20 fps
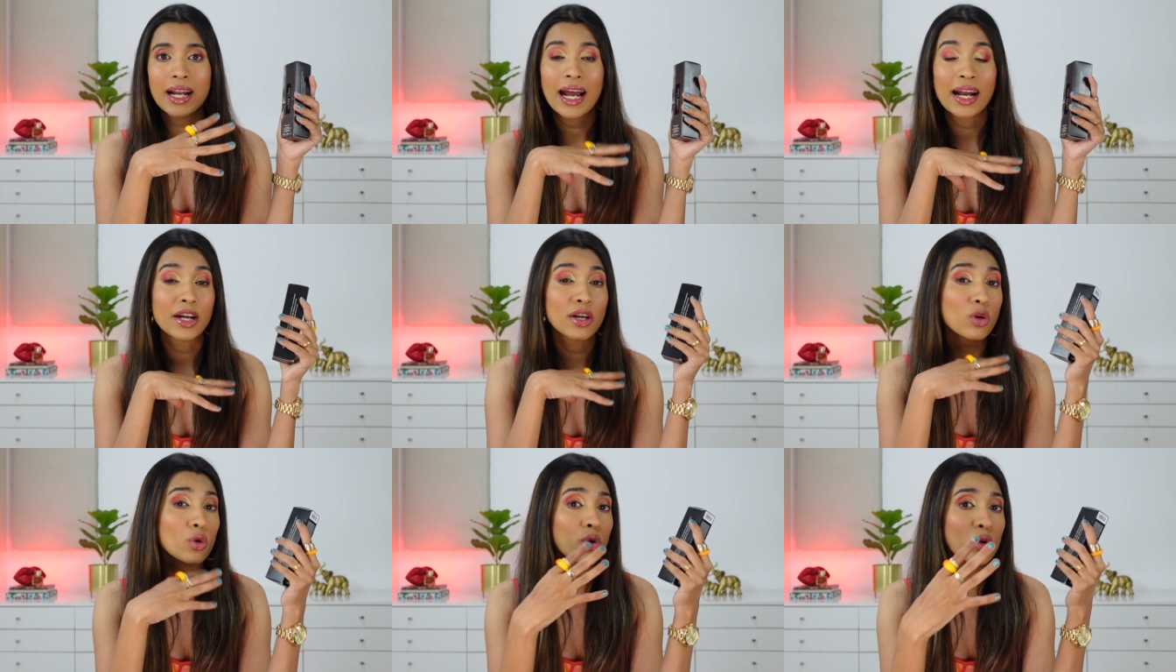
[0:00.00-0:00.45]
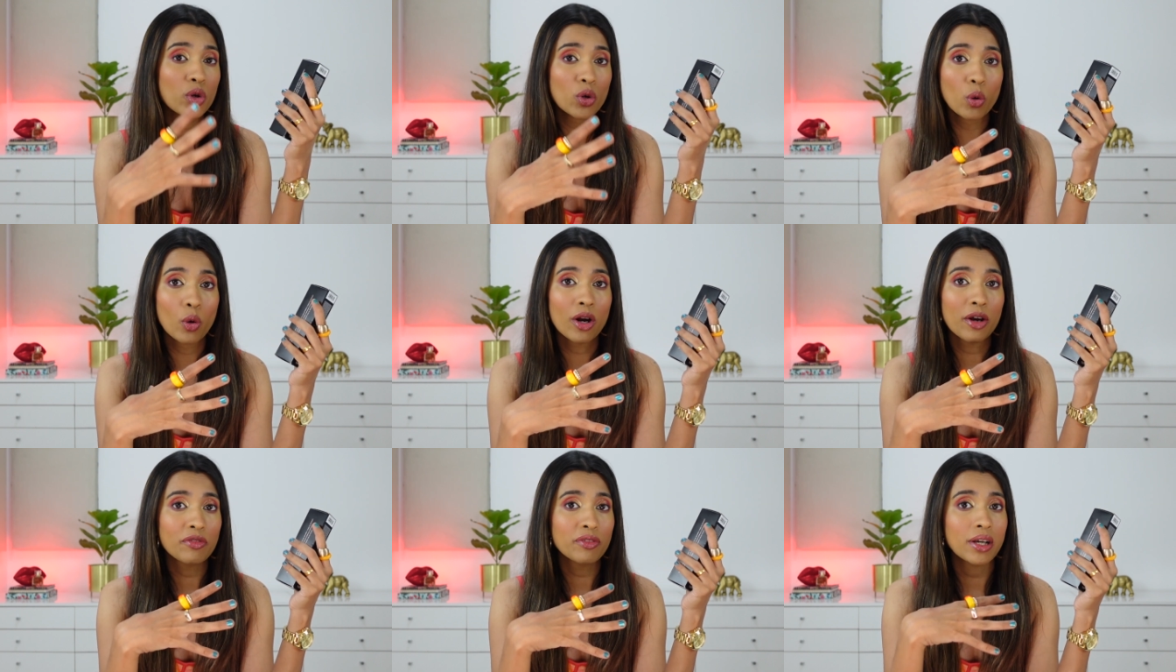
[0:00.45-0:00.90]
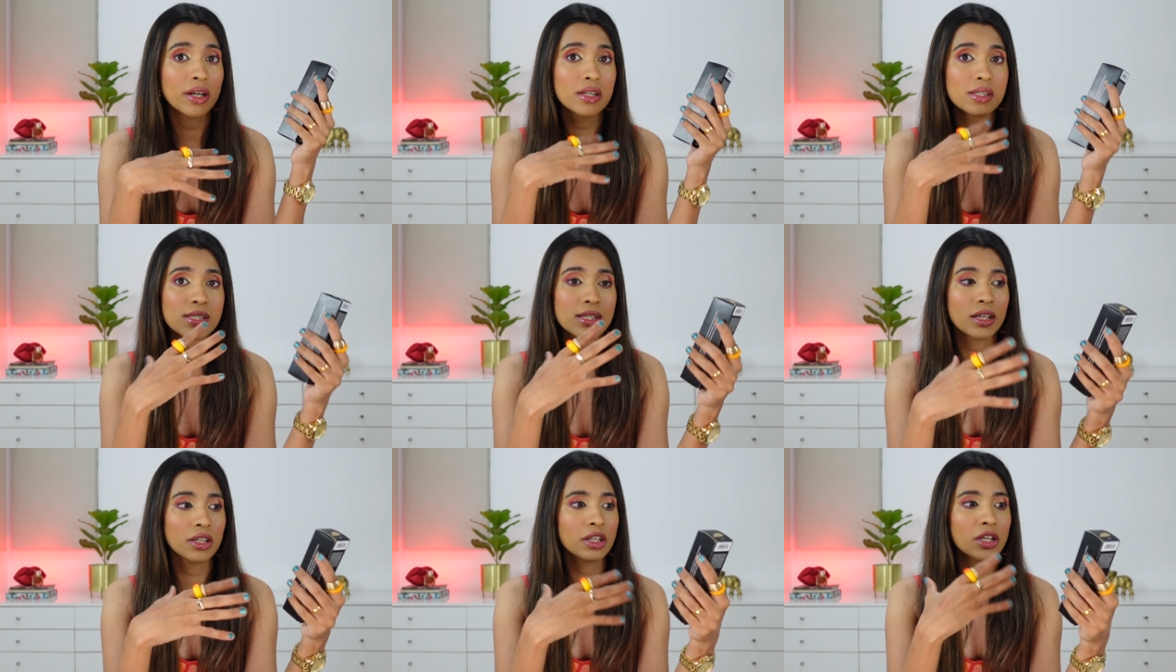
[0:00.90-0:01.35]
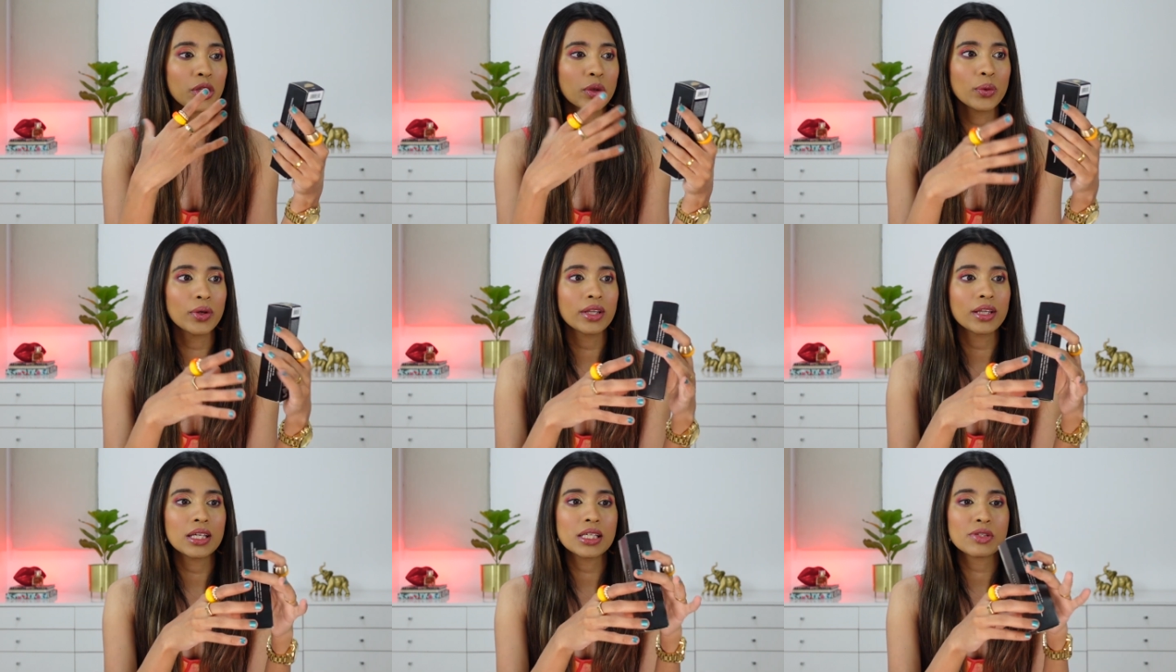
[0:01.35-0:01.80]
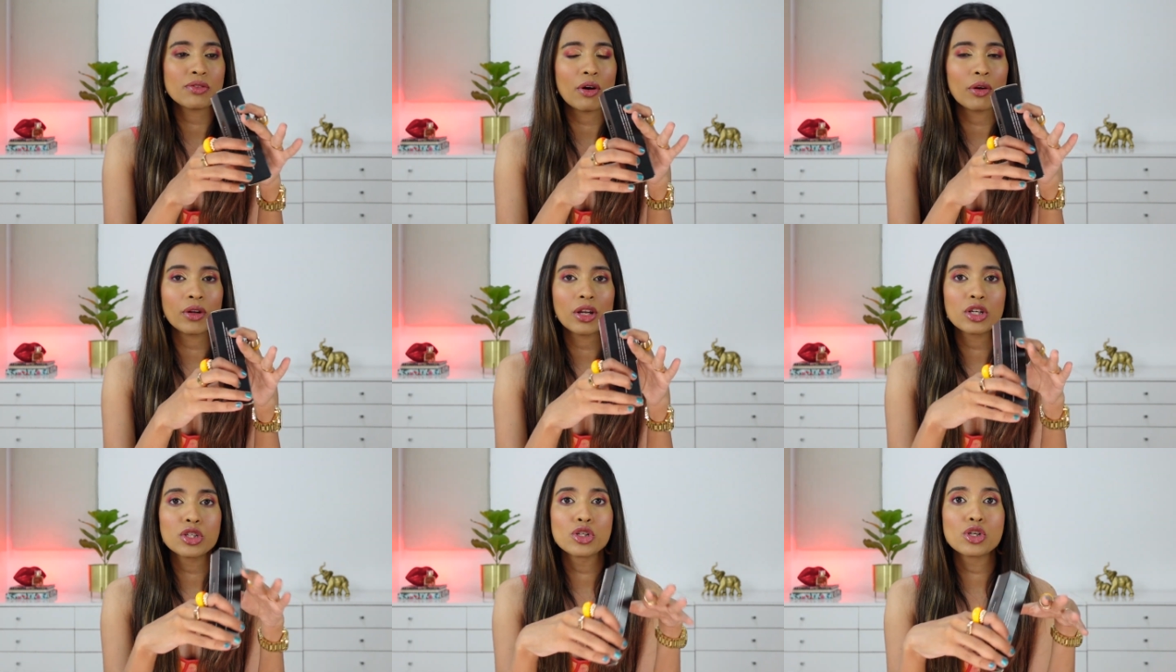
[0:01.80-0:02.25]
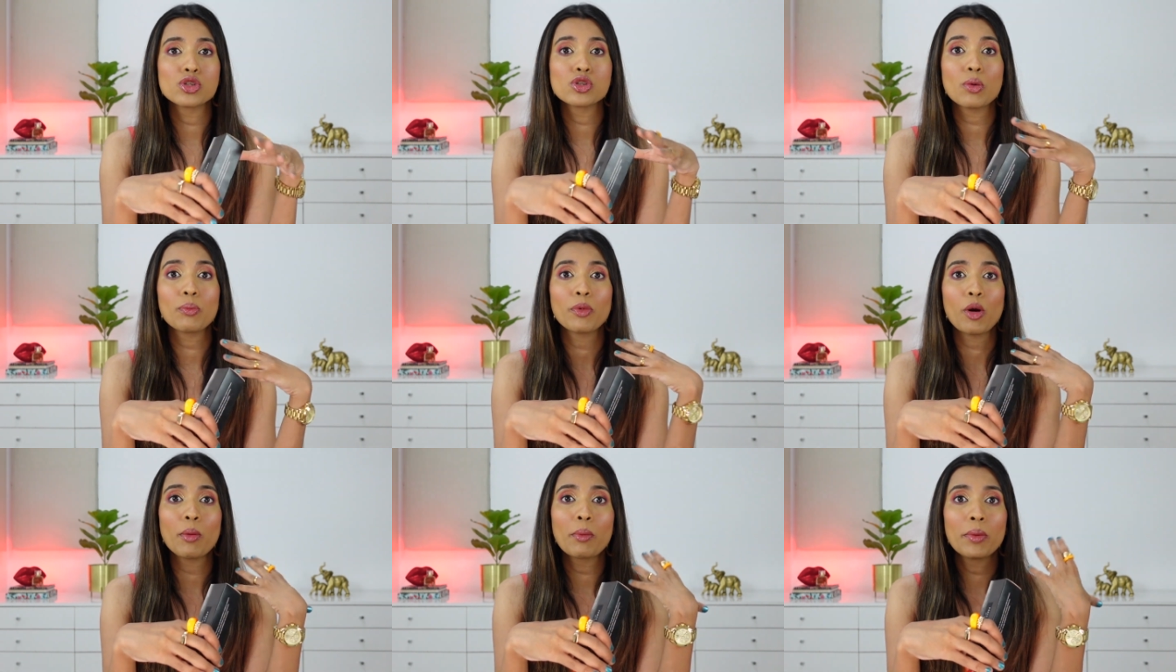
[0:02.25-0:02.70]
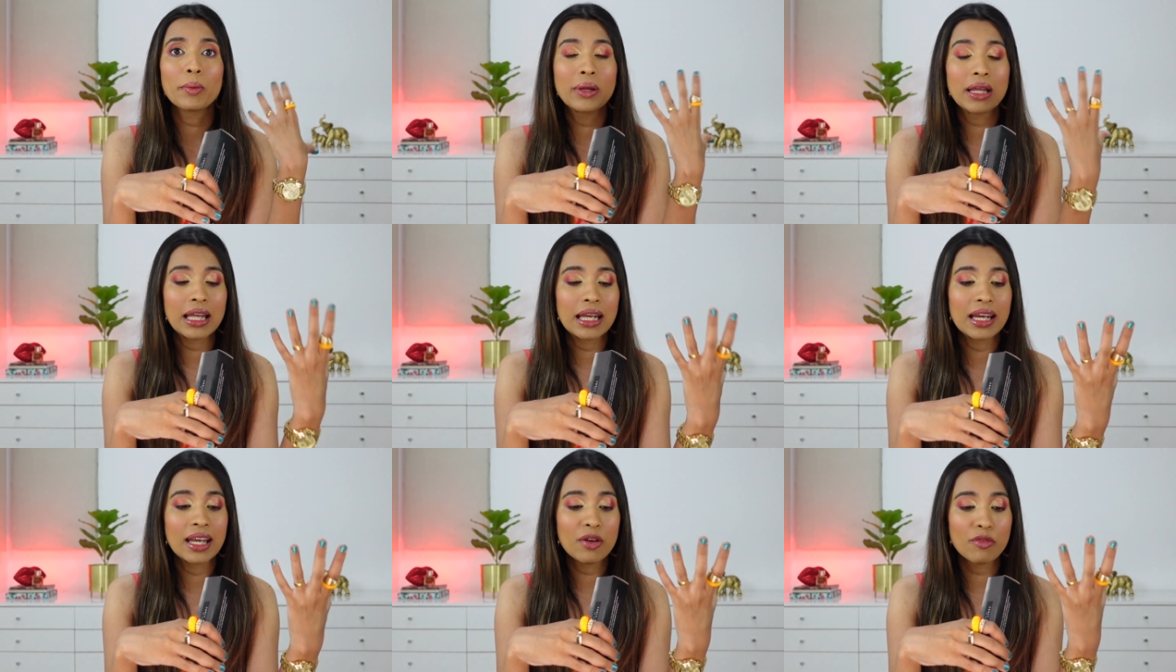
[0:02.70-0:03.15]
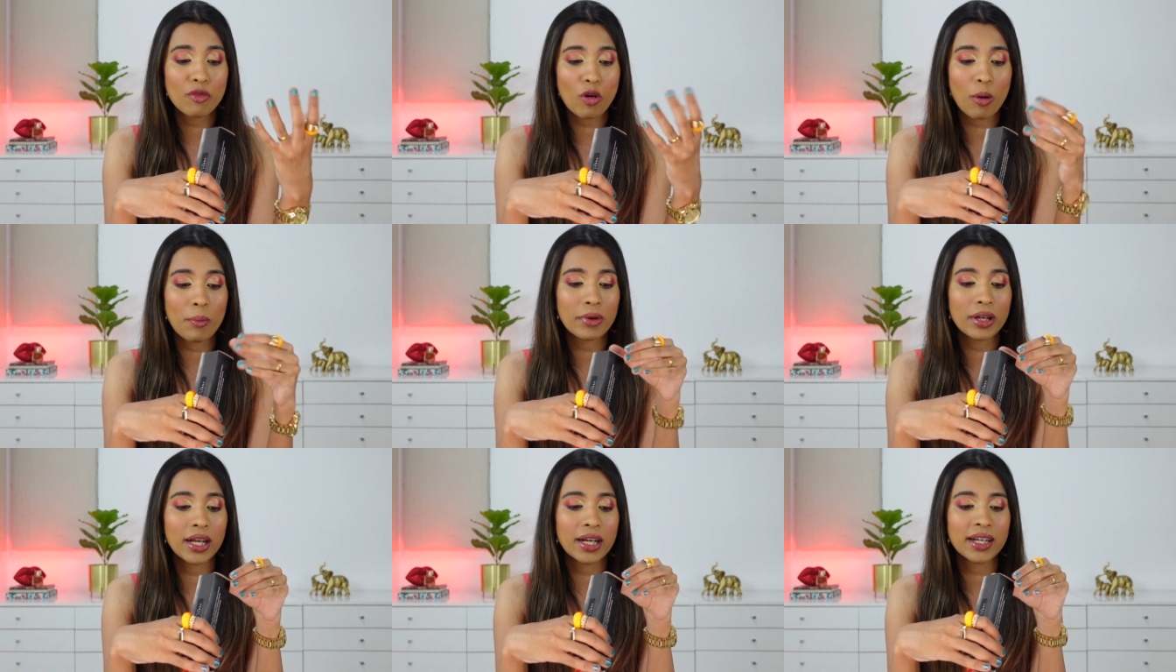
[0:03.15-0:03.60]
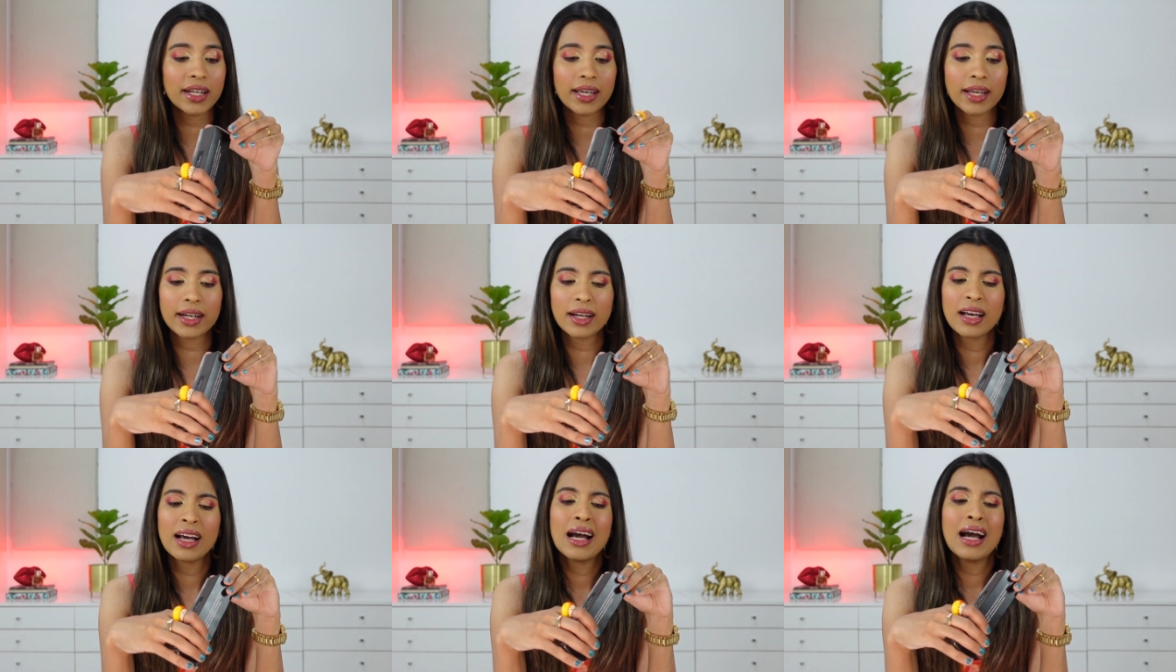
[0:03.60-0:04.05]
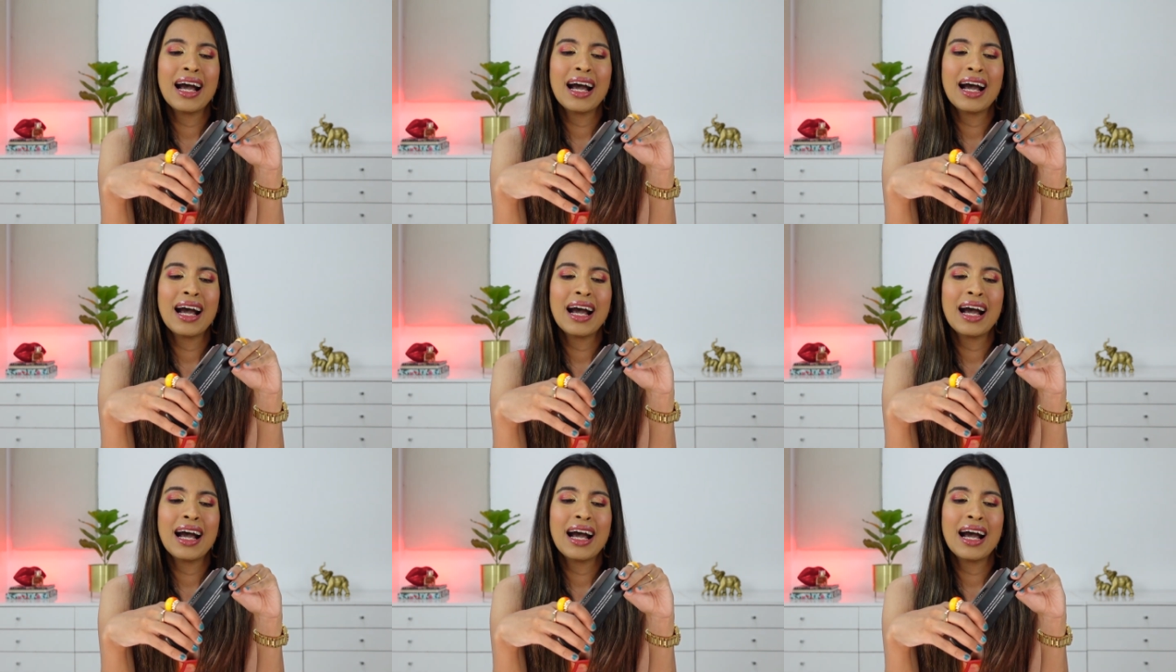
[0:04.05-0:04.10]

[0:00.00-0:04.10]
I don't know if they're discontinuing these foundations or probably reformulating it.